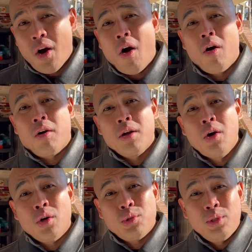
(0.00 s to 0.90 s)
or
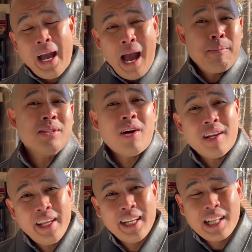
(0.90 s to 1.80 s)
go to the
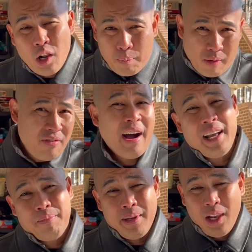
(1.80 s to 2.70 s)
Amazon link that I will
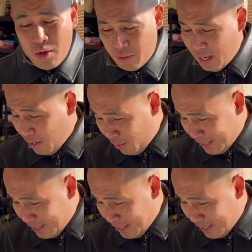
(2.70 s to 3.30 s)
provide below. Yeah, look at